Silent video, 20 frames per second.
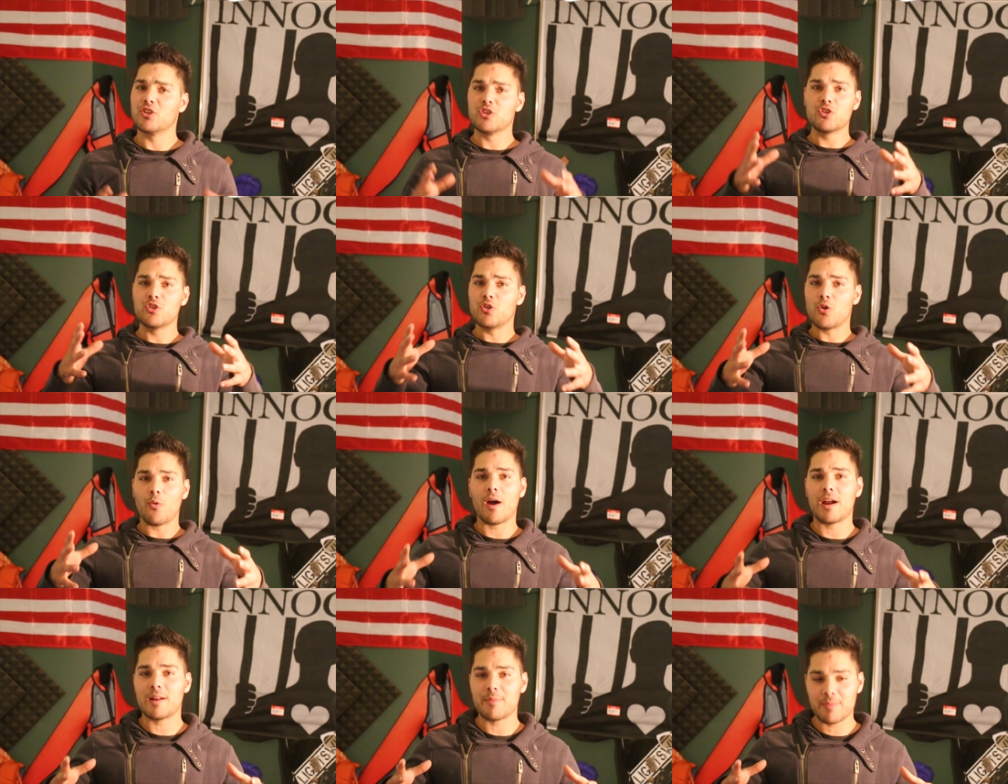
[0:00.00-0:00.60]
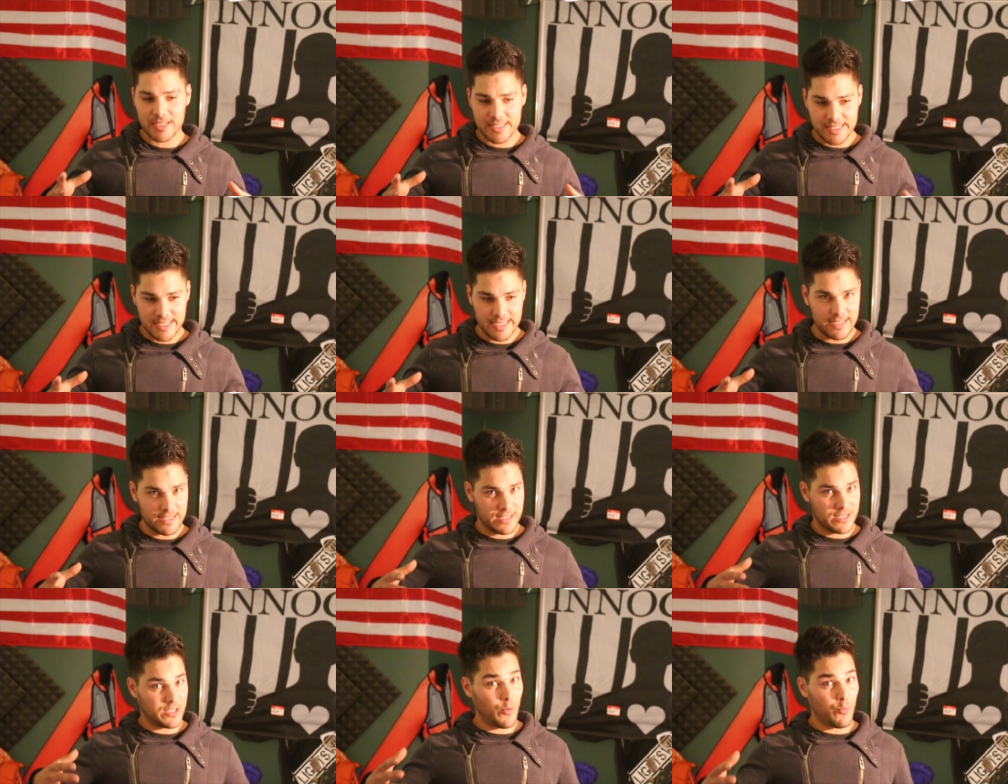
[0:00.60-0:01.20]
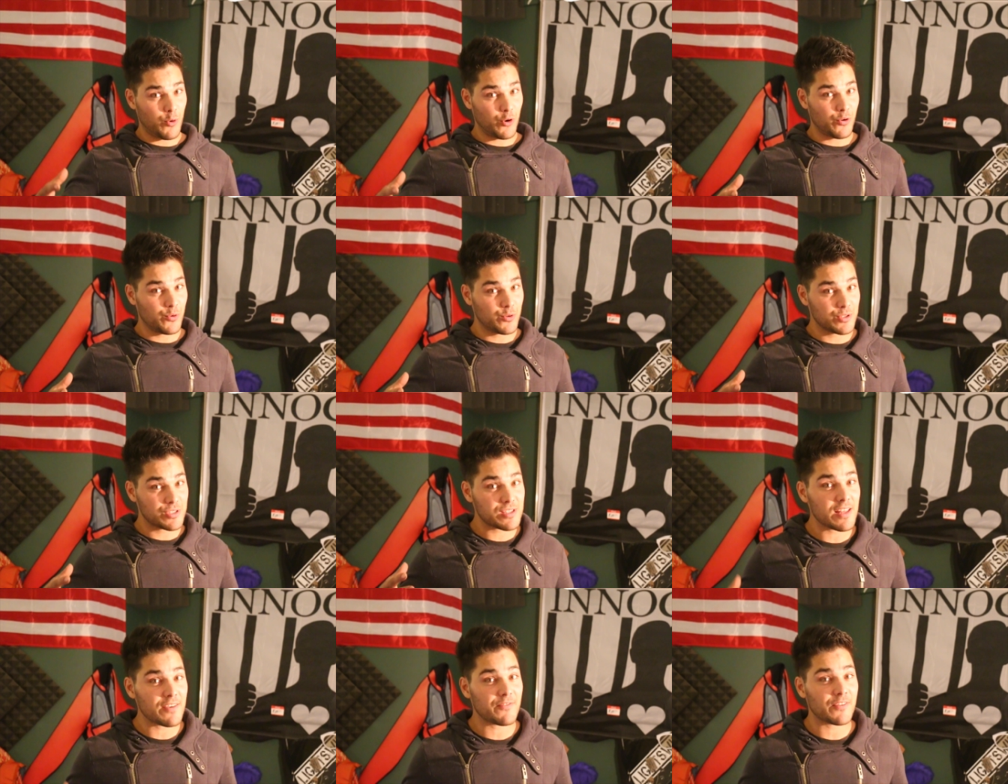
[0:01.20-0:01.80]
You don't want to be seen as someone
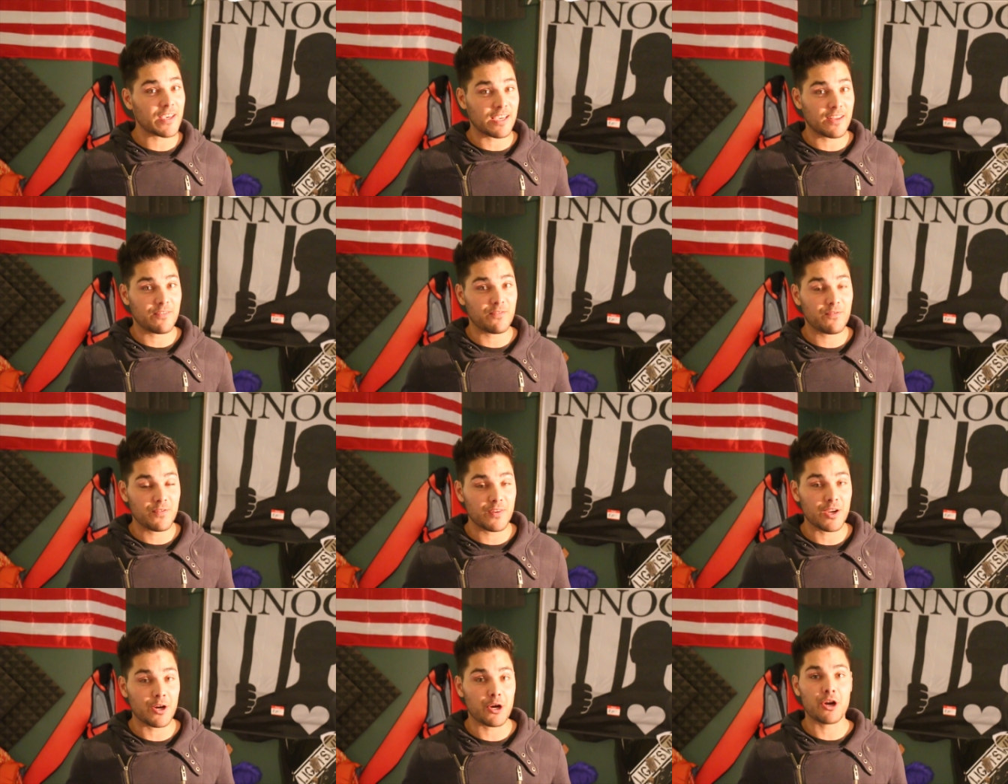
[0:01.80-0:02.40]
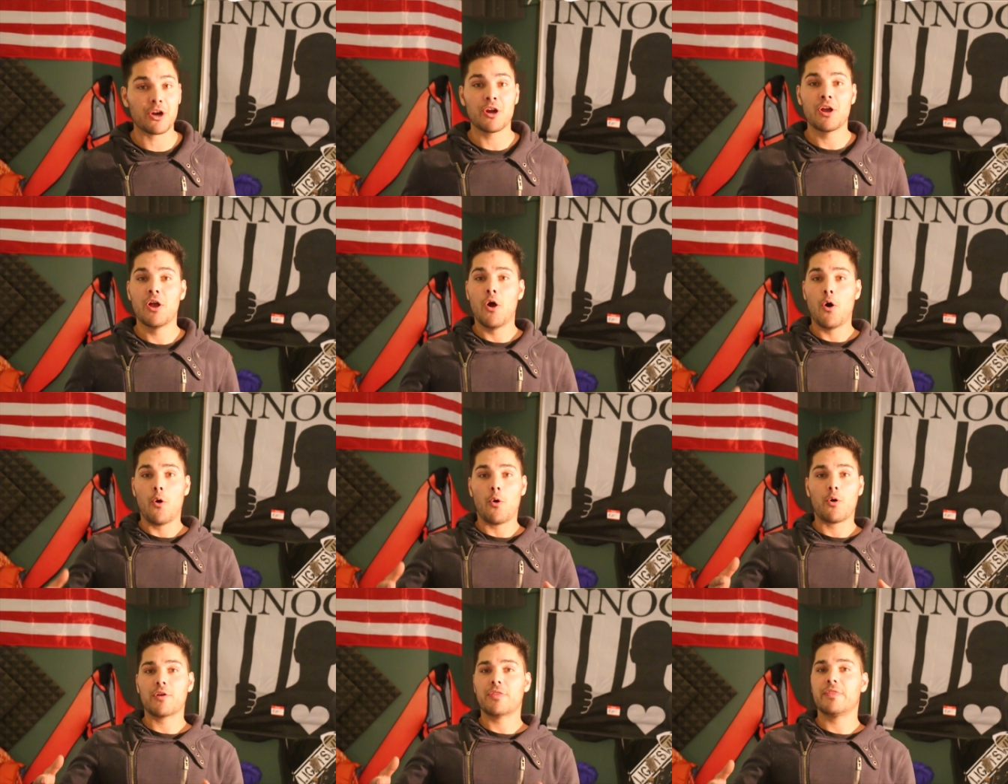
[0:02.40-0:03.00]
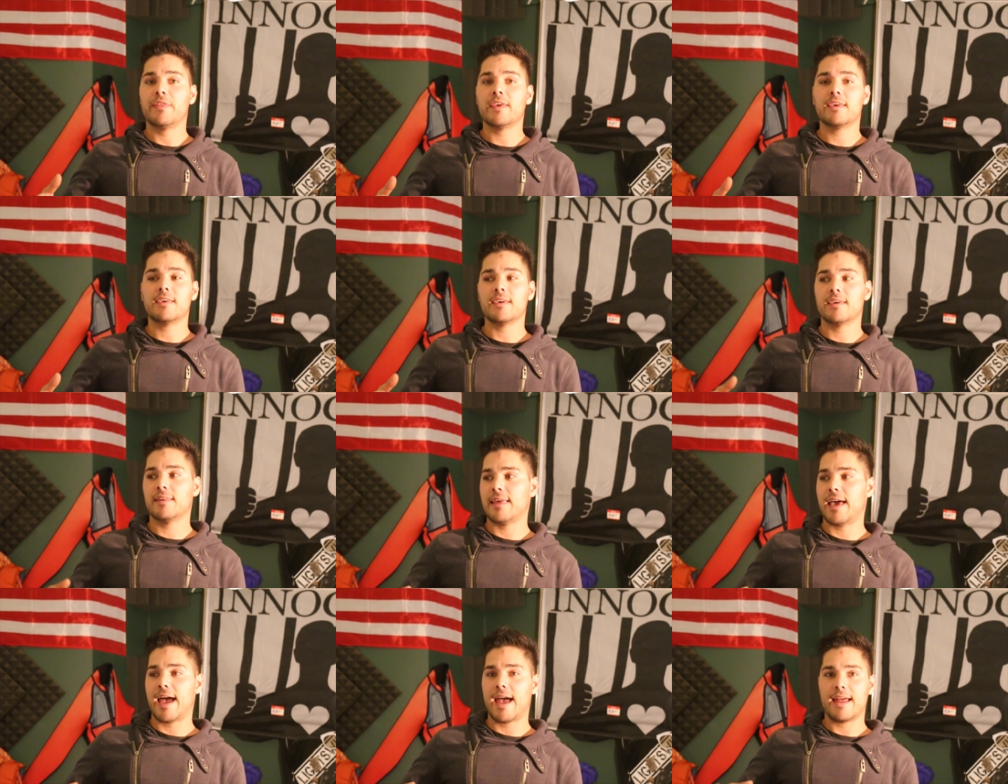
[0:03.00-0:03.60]
who's living in fear or
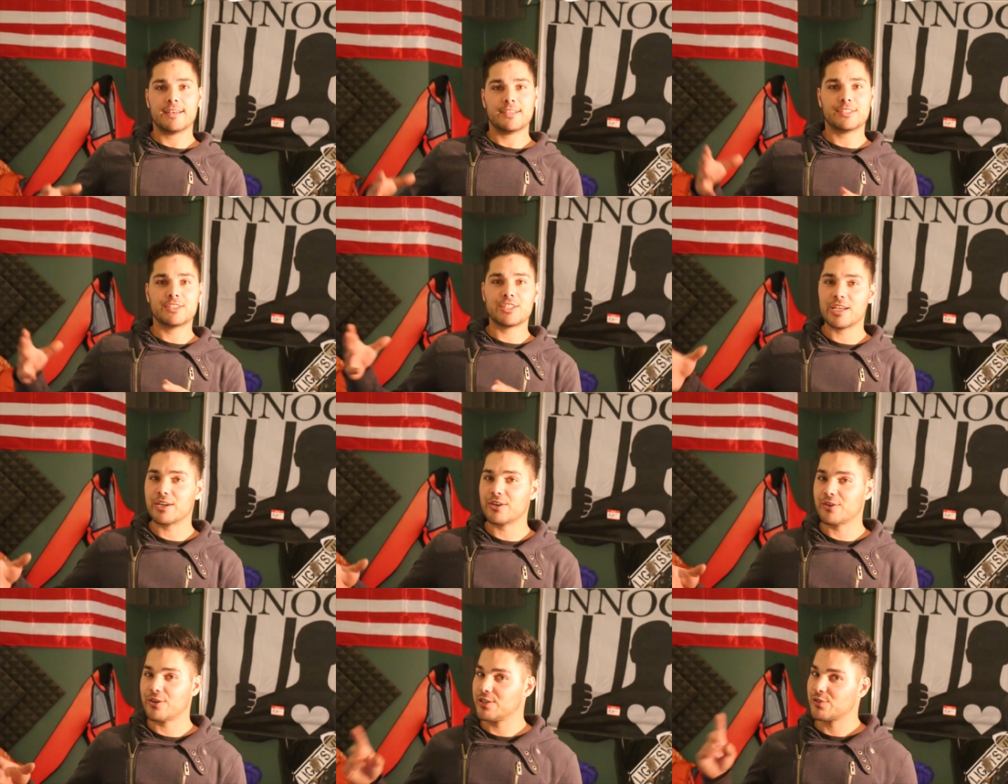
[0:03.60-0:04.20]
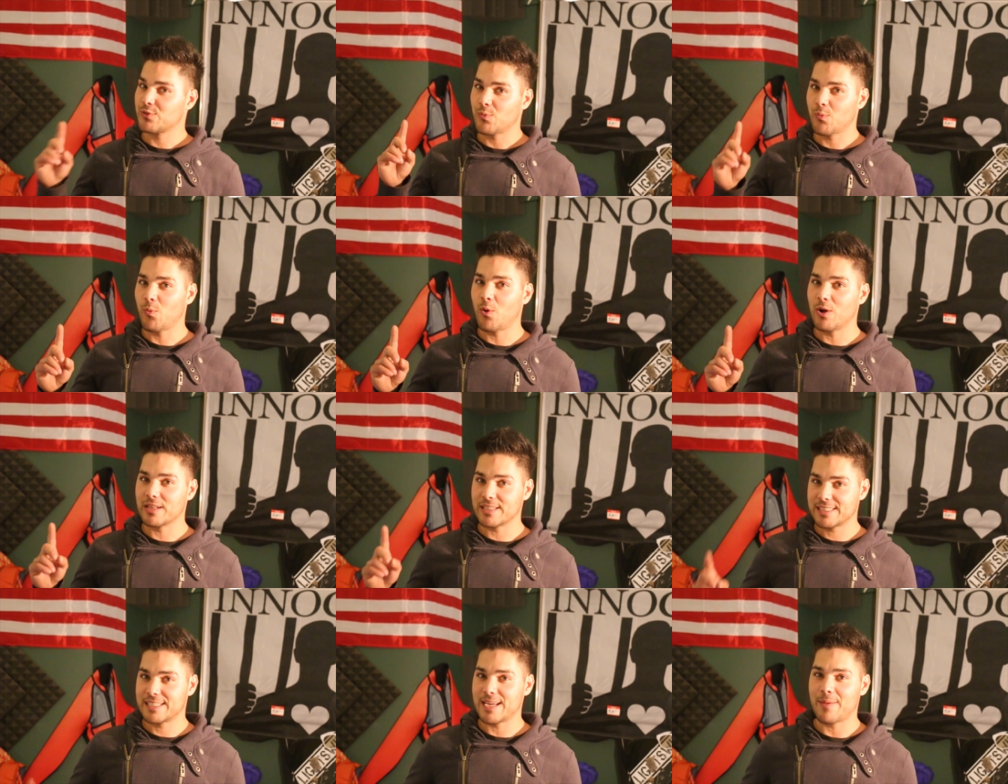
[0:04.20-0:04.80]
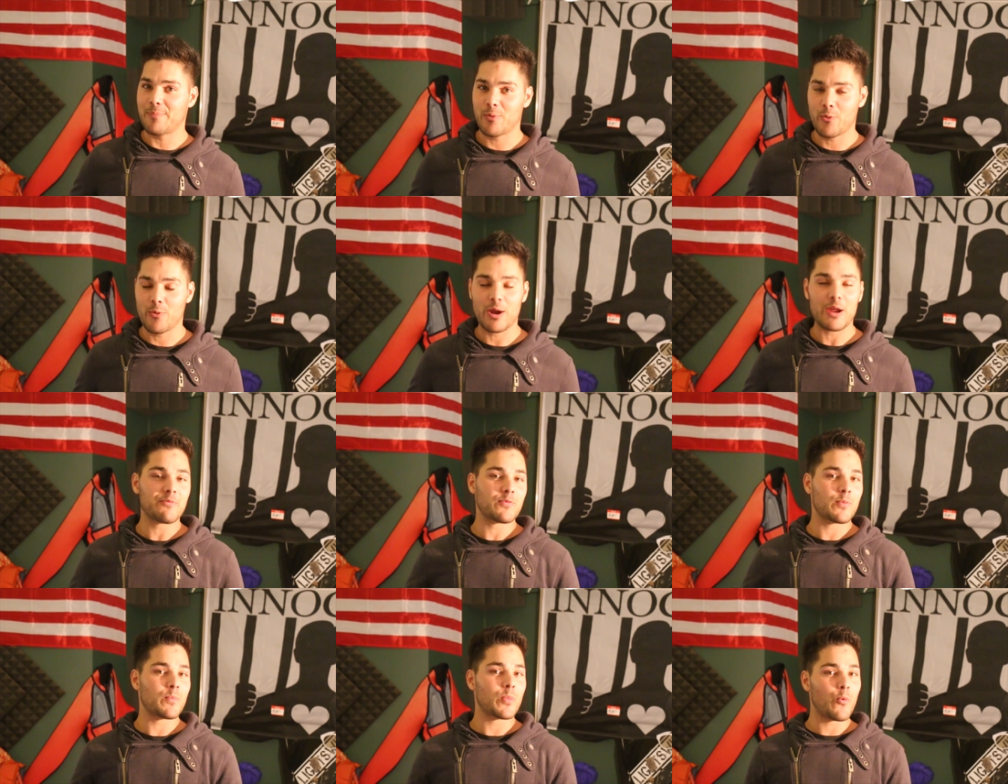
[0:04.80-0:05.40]
thinking that dinner is one step
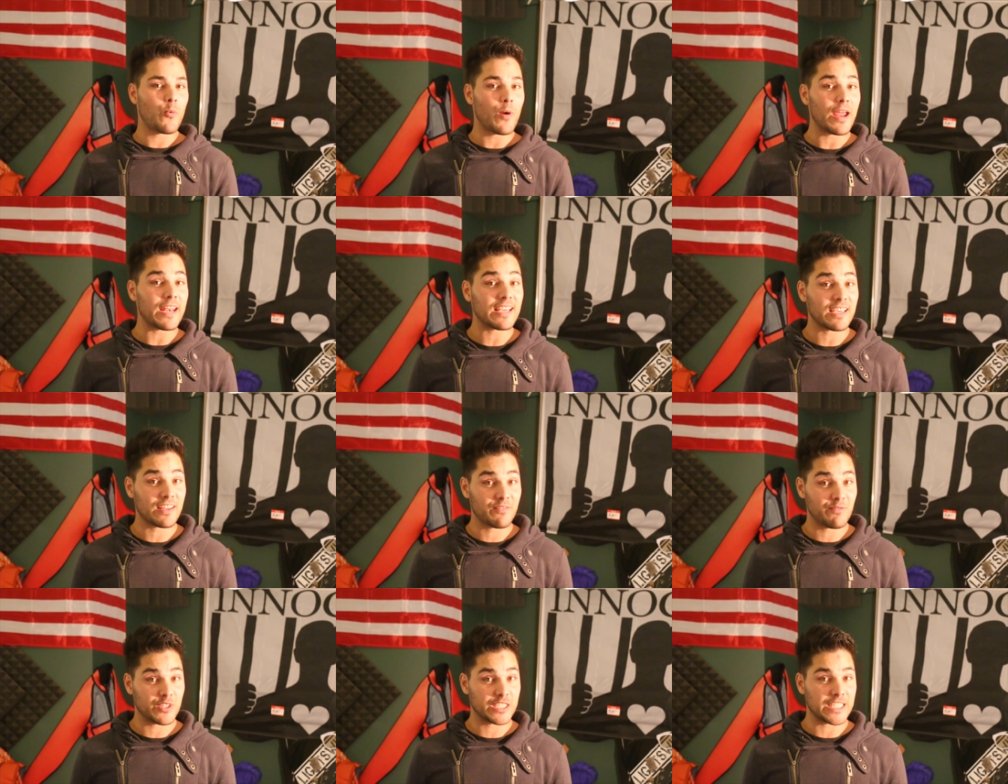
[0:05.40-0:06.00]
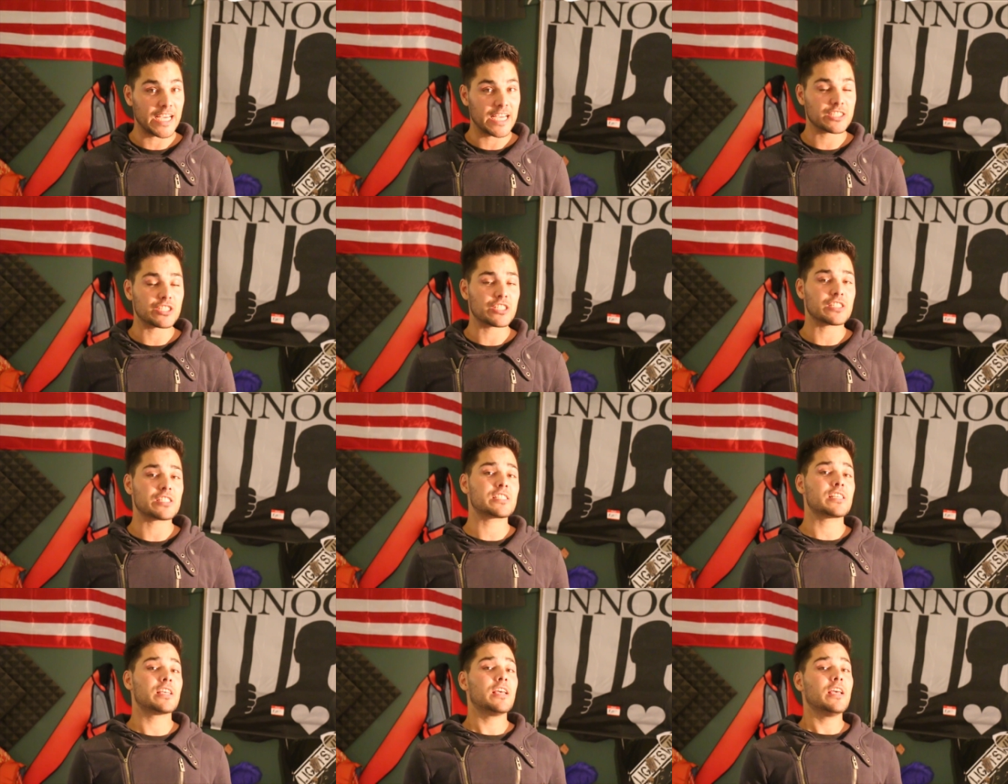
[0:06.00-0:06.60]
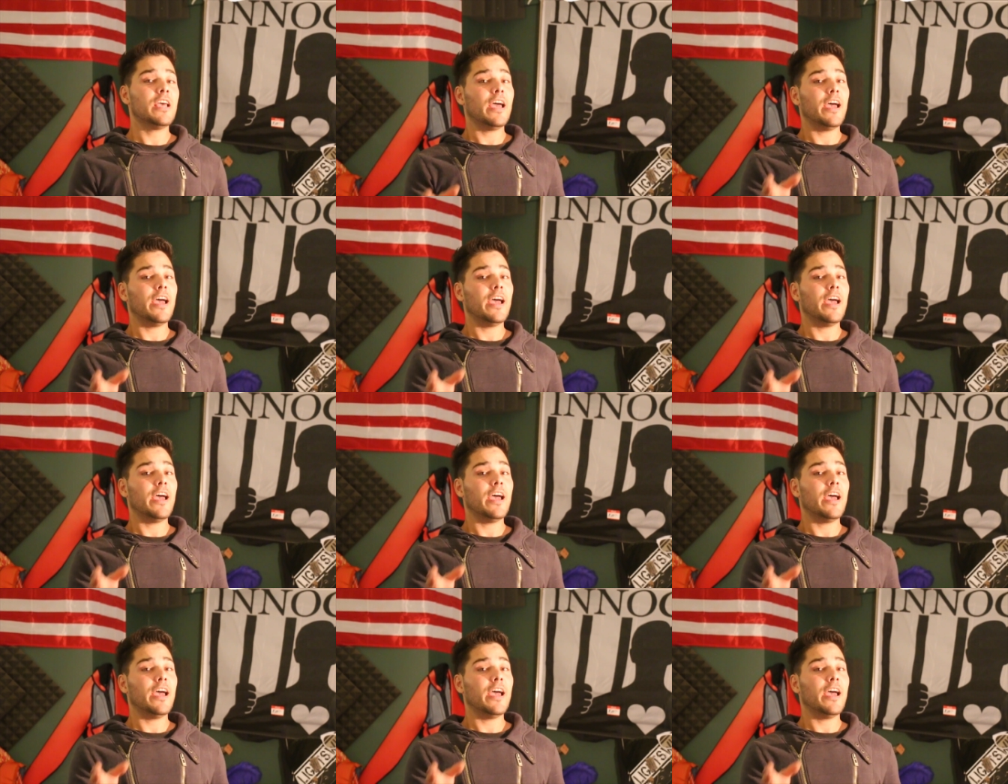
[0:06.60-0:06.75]
away from the wedding invitations,